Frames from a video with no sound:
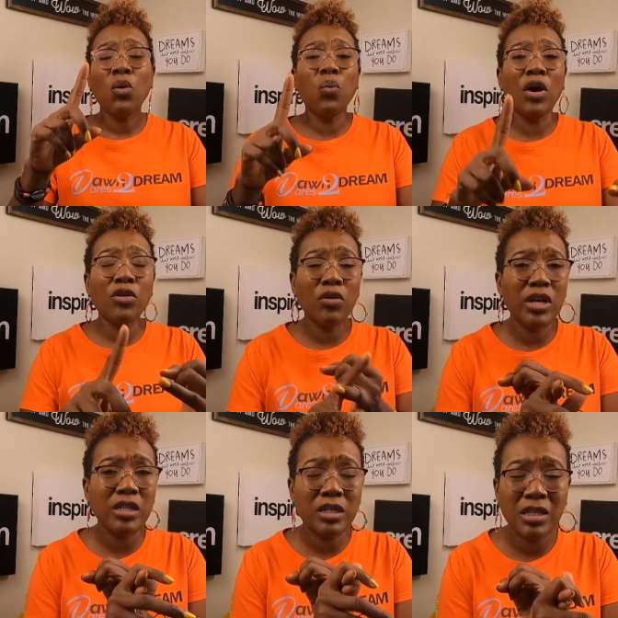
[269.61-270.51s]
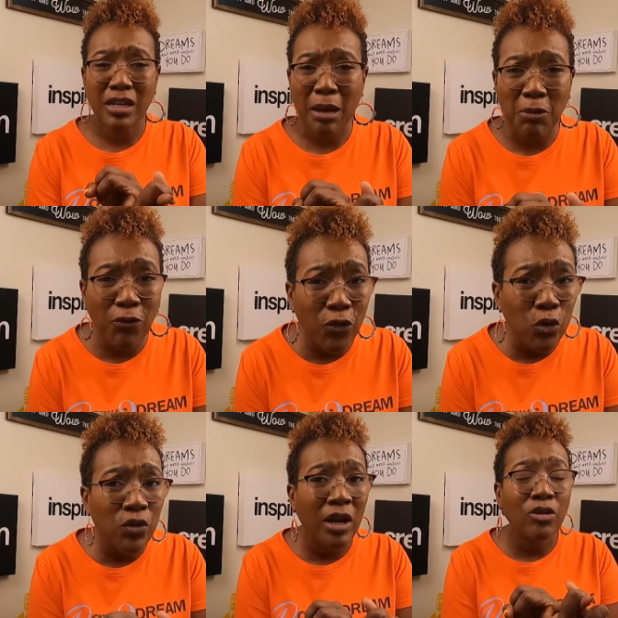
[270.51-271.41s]
whether it's the type of
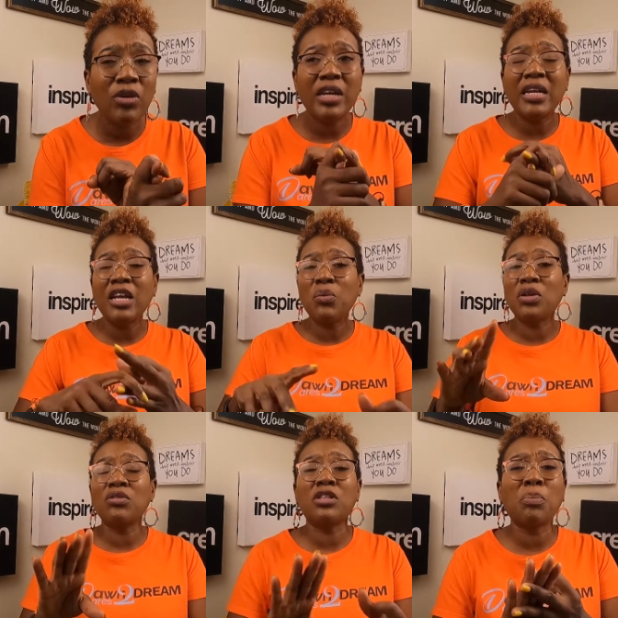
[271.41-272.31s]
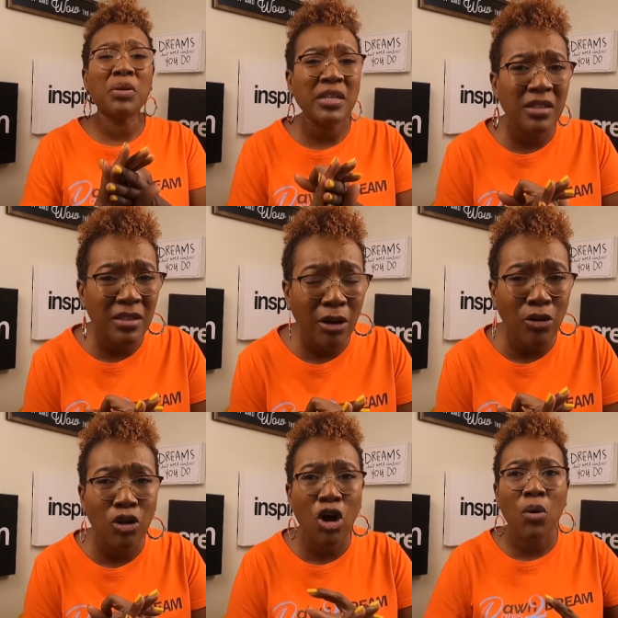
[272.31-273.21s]
food that you're eating, whether it's the places that
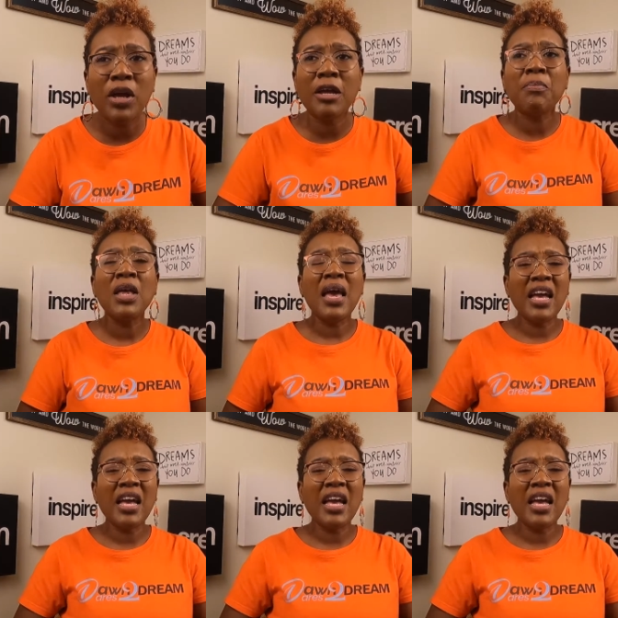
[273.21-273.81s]
you're going,